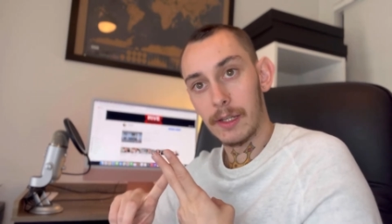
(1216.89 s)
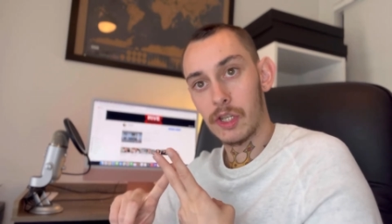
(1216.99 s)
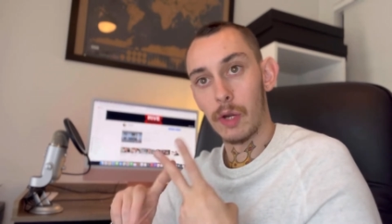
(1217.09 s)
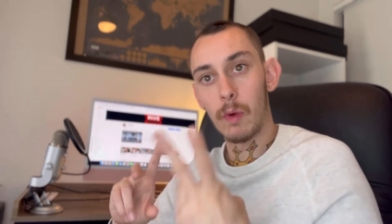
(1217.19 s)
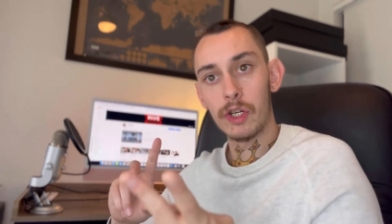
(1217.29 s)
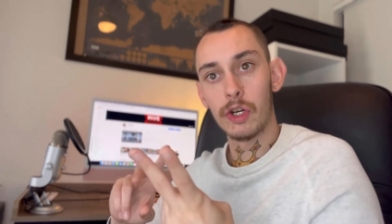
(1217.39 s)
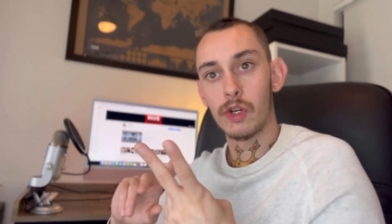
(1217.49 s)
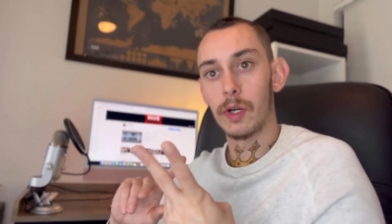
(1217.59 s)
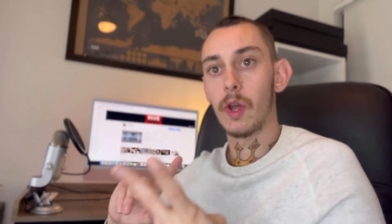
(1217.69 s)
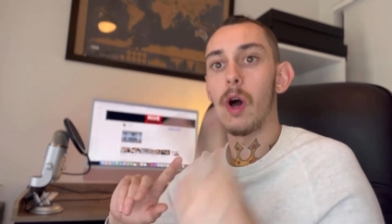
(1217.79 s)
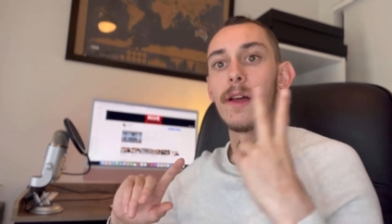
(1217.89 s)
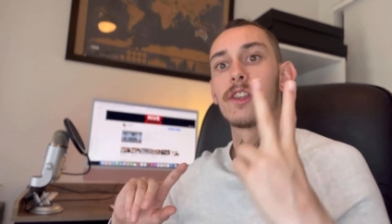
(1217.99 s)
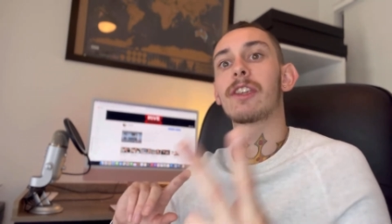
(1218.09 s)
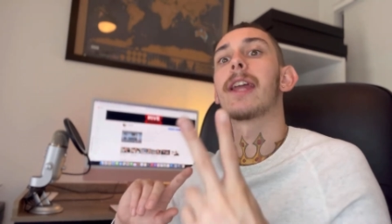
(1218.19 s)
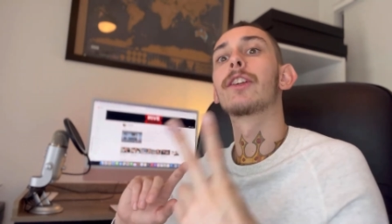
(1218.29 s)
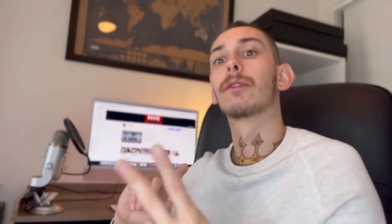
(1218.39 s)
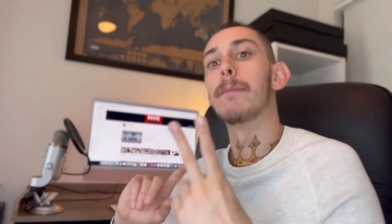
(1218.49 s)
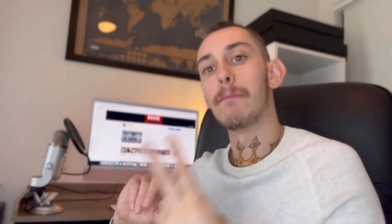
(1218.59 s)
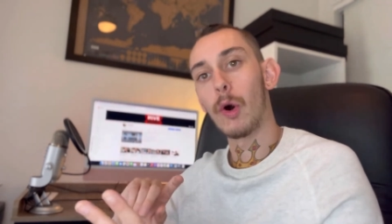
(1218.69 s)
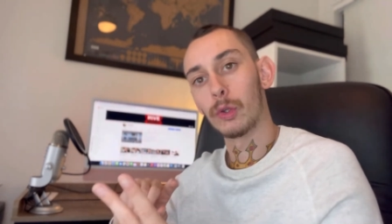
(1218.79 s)
So once you join the Hive, say you're a
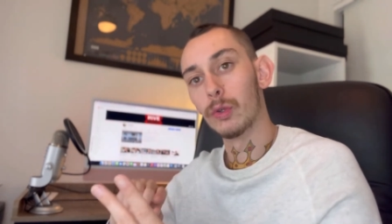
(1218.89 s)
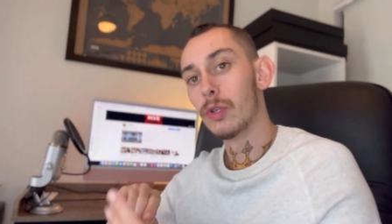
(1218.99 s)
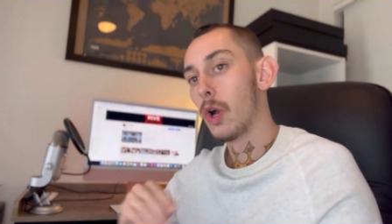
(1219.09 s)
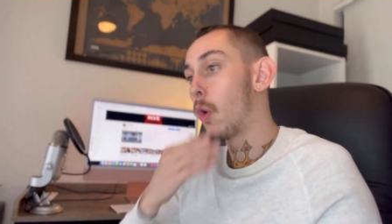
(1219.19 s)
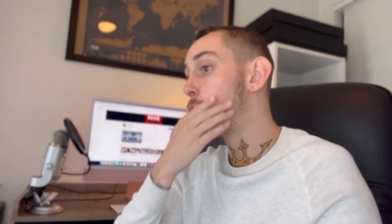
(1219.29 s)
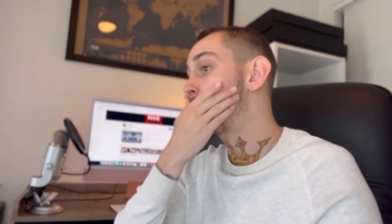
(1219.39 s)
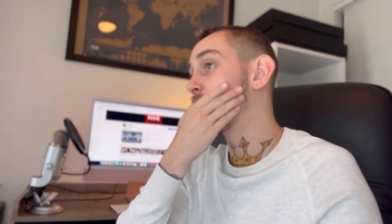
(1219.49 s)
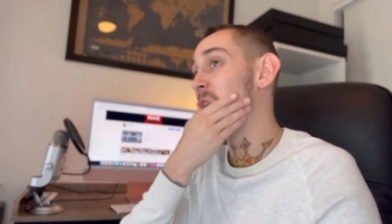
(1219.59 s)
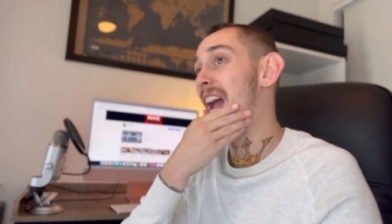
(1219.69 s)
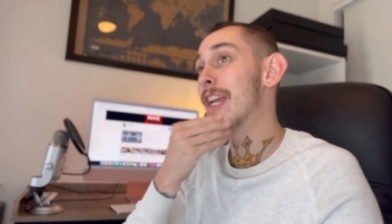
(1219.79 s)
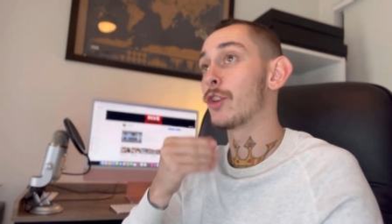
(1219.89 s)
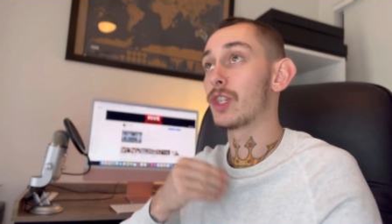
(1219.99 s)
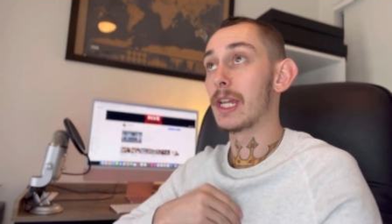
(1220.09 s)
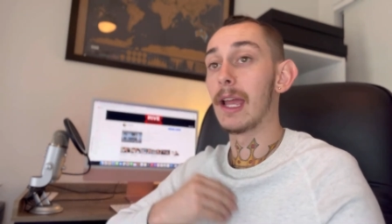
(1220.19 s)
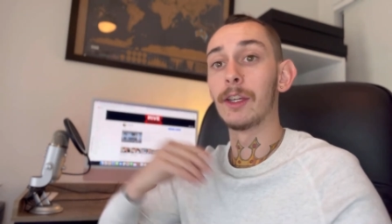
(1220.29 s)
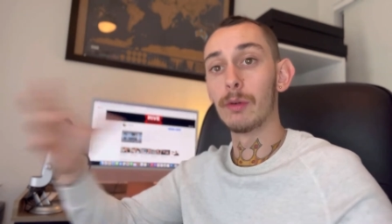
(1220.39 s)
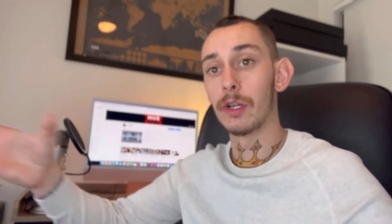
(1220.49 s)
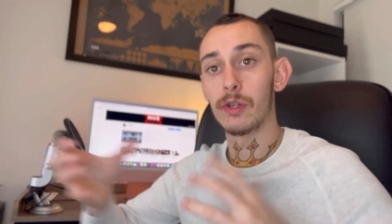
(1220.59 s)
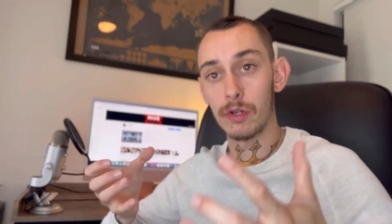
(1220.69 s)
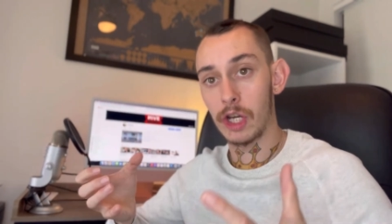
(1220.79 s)
model or you're an agency and you want to
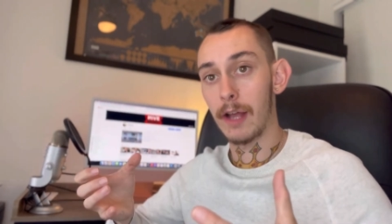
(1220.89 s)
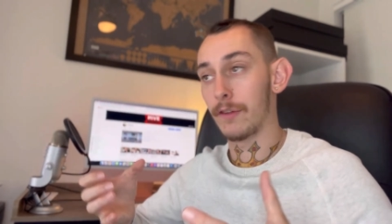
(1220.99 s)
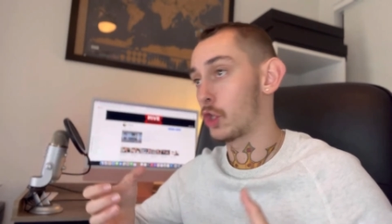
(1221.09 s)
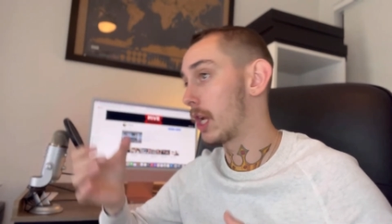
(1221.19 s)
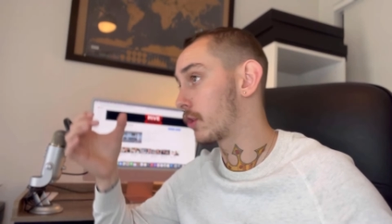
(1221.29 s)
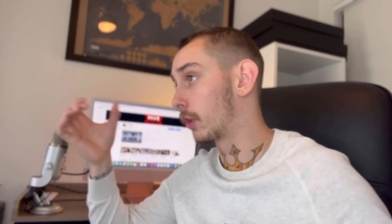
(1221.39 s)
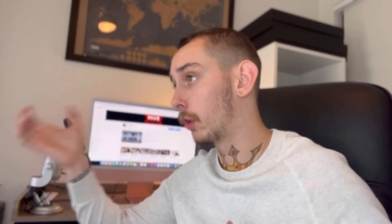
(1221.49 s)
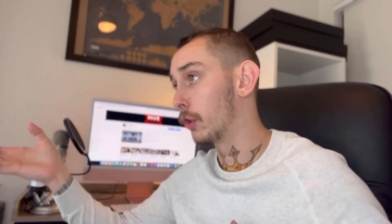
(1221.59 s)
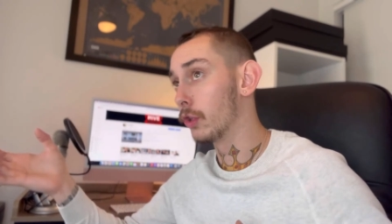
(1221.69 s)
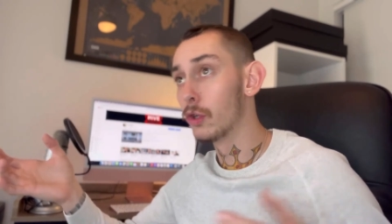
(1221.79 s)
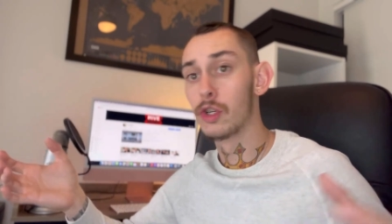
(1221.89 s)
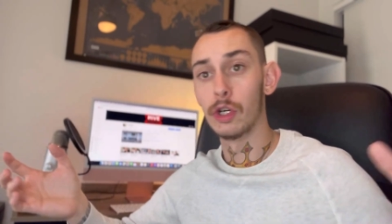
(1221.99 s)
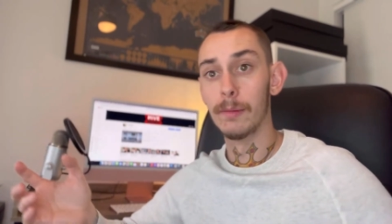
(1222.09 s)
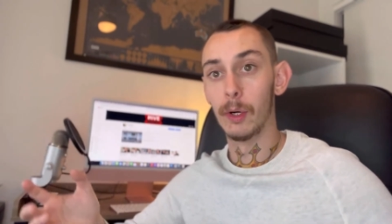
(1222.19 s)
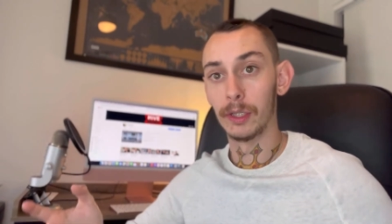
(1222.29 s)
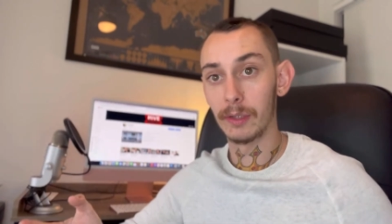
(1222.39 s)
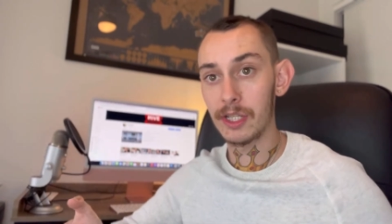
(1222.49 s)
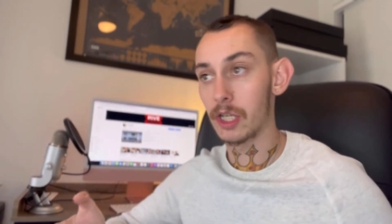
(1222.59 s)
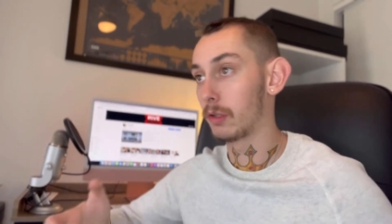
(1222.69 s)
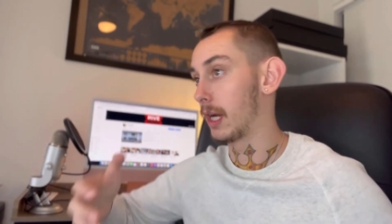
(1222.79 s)
do Shout for Shouts to grow YouTube or your
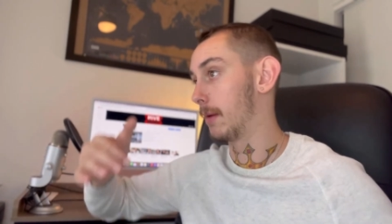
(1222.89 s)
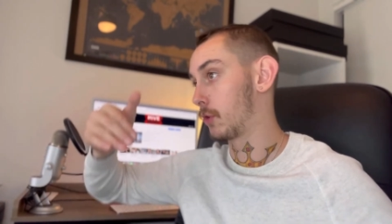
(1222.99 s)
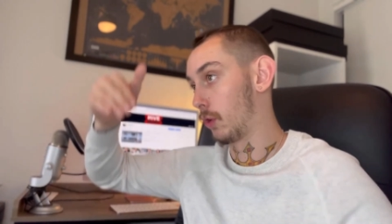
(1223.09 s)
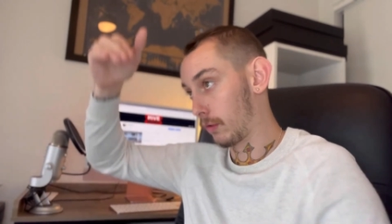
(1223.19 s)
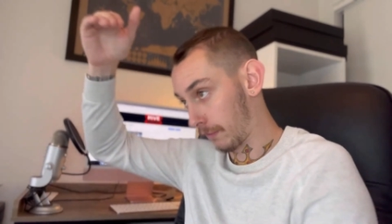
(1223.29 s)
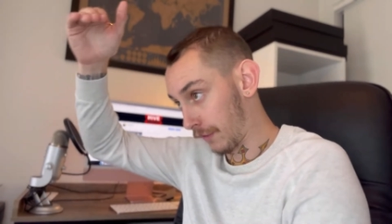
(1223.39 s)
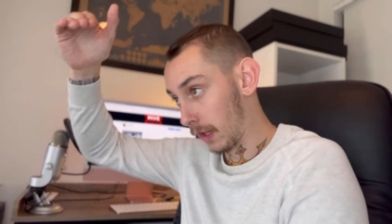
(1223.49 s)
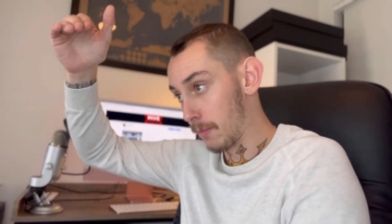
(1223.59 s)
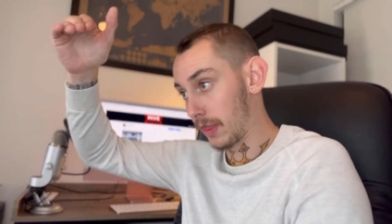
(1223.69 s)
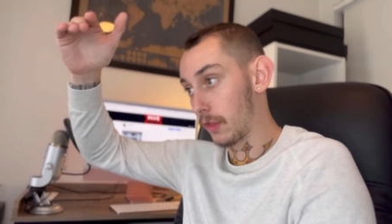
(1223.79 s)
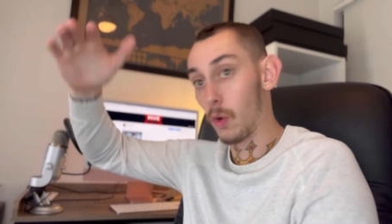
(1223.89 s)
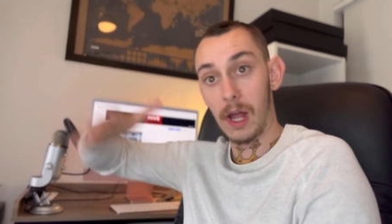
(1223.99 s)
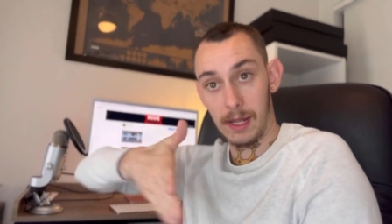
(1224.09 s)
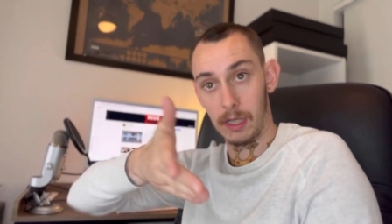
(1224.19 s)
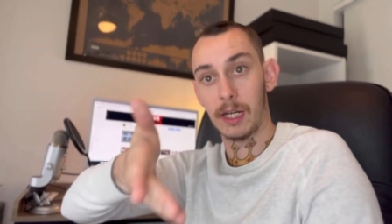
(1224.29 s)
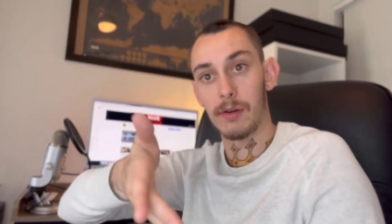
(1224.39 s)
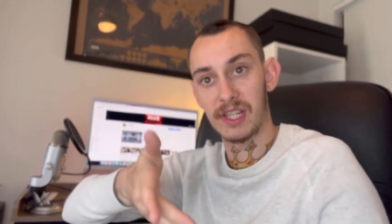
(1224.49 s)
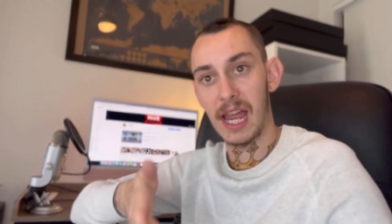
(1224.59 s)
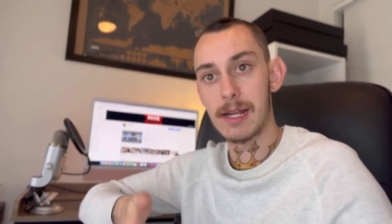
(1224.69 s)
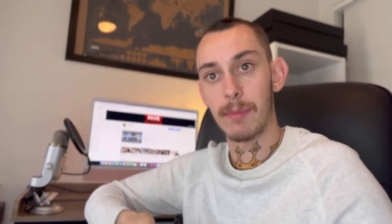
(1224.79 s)
Instagrams or fill them with, like I was
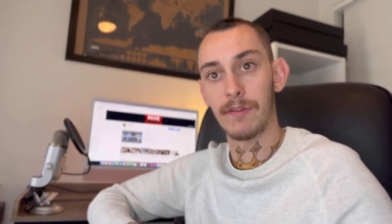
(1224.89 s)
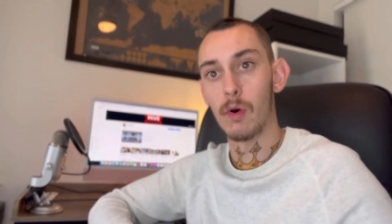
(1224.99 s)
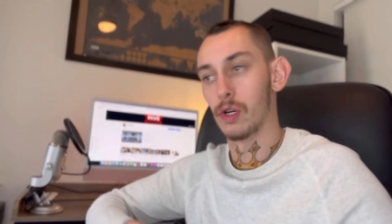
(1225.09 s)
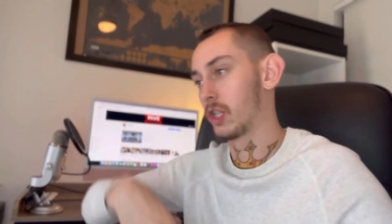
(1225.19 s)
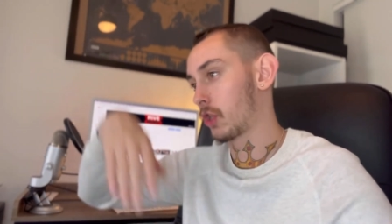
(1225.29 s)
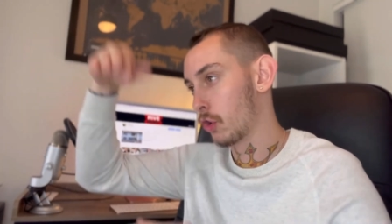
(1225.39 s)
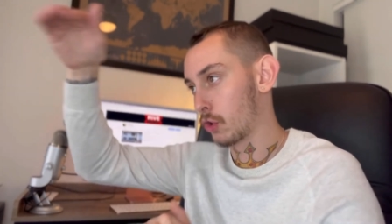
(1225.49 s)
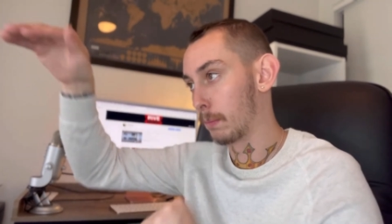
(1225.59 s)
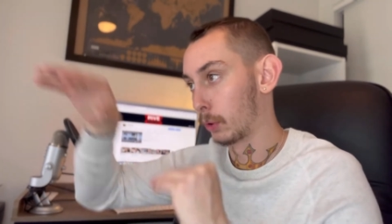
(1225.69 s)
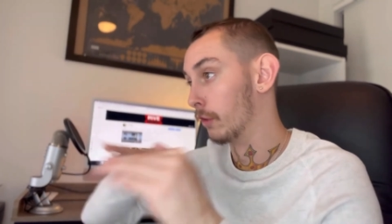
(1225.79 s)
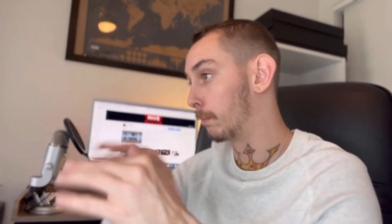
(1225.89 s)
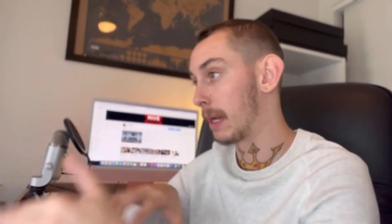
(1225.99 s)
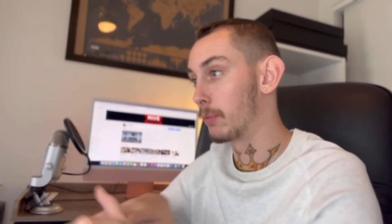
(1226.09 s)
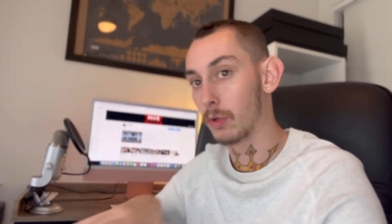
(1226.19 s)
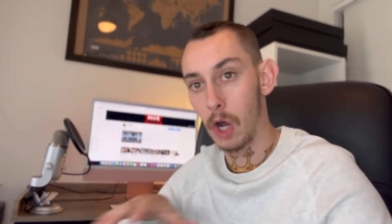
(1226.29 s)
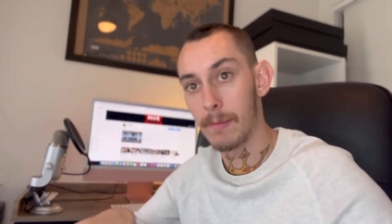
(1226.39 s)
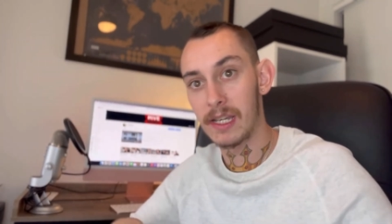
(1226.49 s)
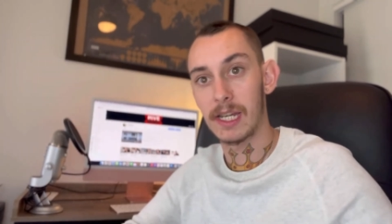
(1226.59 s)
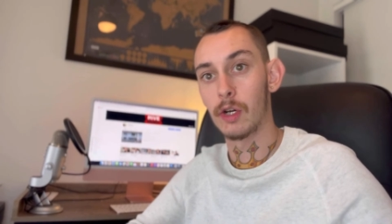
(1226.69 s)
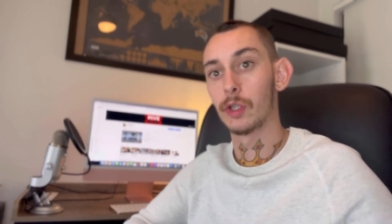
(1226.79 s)
saying before, social proof, people
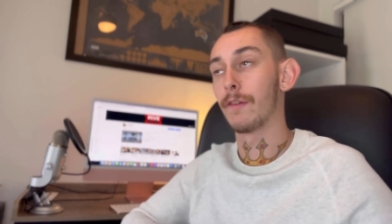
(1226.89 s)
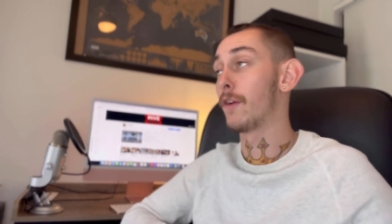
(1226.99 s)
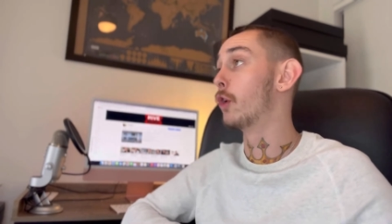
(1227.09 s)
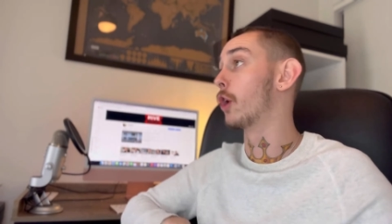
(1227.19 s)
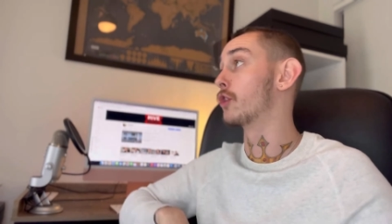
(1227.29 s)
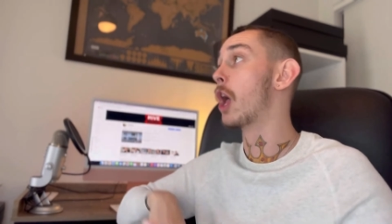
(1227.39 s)
commenting on your photos,